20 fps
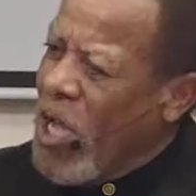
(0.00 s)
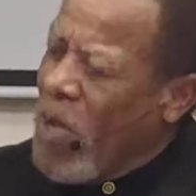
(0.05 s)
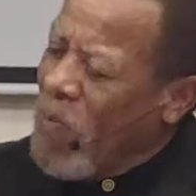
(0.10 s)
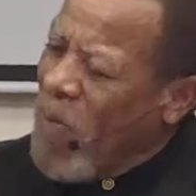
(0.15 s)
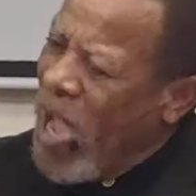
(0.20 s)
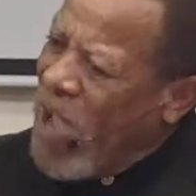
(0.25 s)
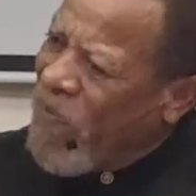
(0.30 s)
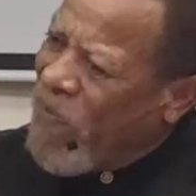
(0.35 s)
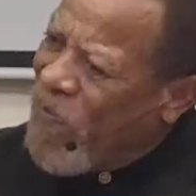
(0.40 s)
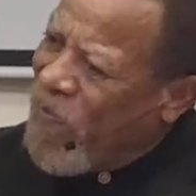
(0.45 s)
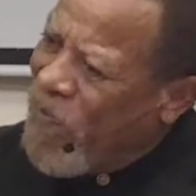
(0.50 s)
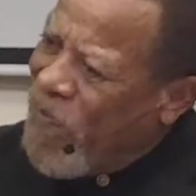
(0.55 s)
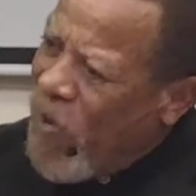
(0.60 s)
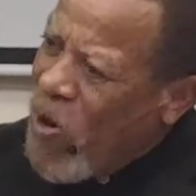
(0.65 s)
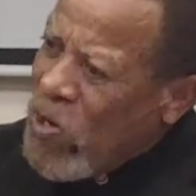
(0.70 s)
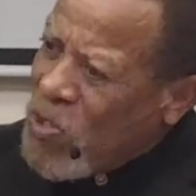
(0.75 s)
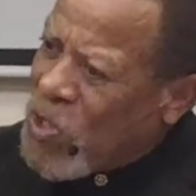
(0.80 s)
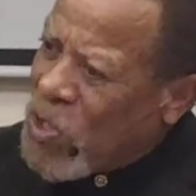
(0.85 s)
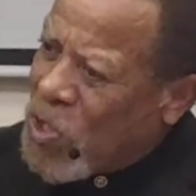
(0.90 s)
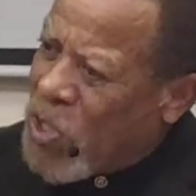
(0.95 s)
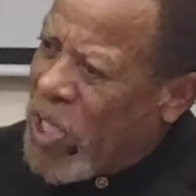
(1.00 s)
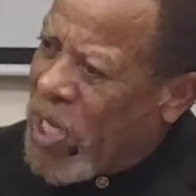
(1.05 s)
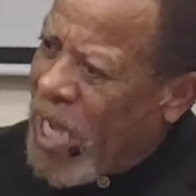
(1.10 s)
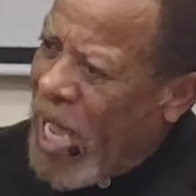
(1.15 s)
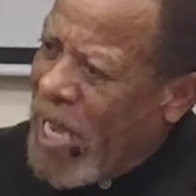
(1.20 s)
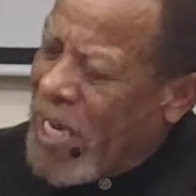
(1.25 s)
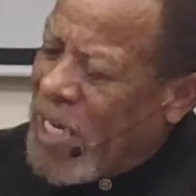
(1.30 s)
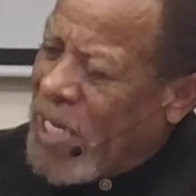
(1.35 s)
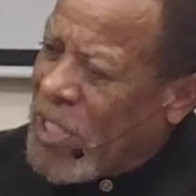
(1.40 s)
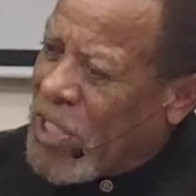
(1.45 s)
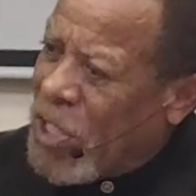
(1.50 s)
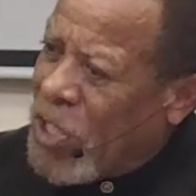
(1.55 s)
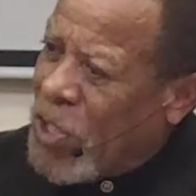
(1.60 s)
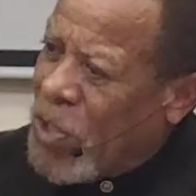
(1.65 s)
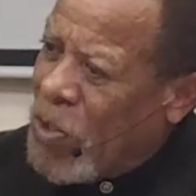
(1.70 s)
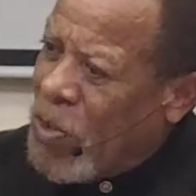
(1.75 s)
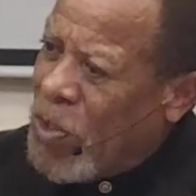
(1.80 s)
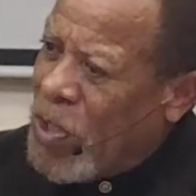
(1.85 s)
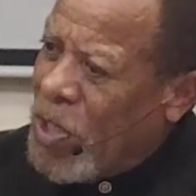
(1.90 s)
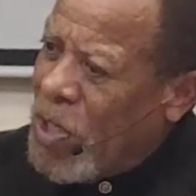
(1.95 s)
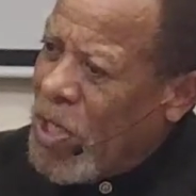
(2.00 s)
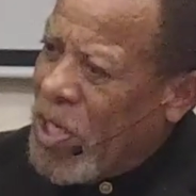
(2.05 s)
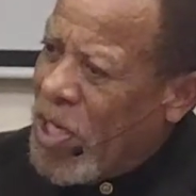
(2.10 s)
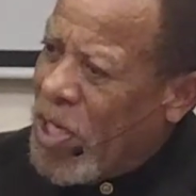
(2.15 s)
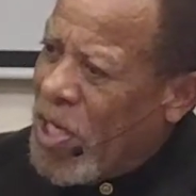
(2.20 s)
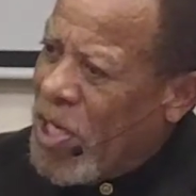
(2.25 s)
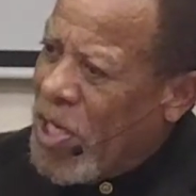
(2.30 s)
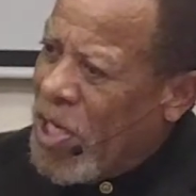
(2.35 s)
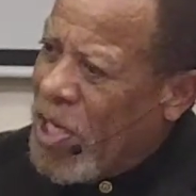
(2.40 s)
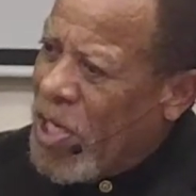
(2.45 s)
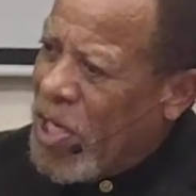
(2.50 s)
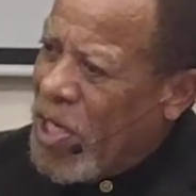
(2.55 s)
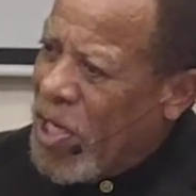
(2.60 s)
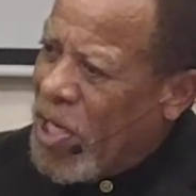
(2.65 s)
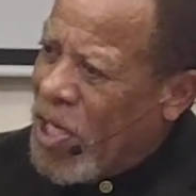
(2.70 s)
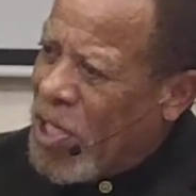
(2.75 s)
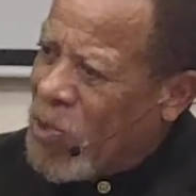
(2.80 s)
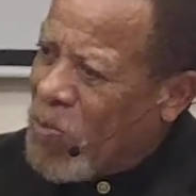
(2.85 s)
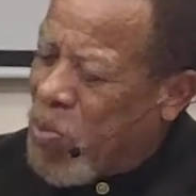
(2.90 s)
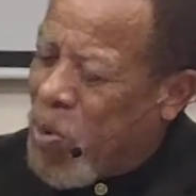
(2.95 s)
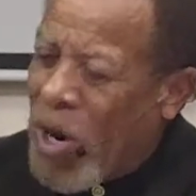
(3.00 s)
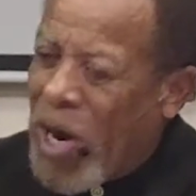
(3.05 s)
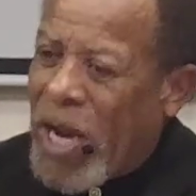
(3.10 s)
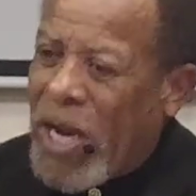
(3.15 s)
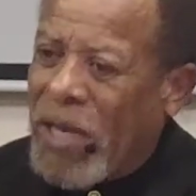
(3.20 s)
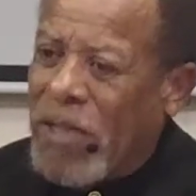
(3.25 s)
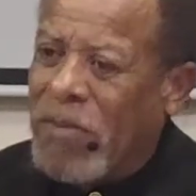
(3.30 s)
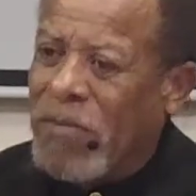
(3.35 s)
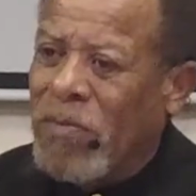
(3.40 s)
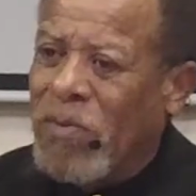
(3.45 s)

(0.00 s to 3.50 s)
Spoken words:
My first thing I need to do is pray.